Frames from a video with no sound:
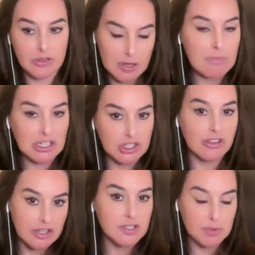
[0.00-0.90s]
they
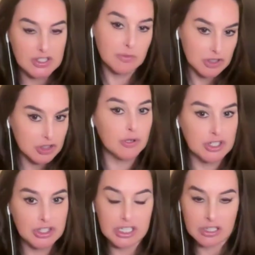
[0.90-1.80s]
mentioned that this person was
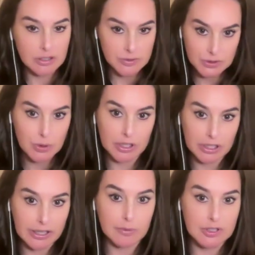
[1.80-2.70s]
Jewish. They didn't use
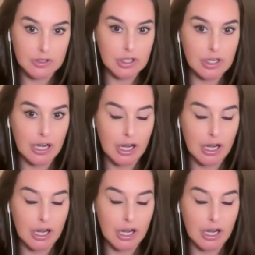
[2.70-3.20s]
coded language,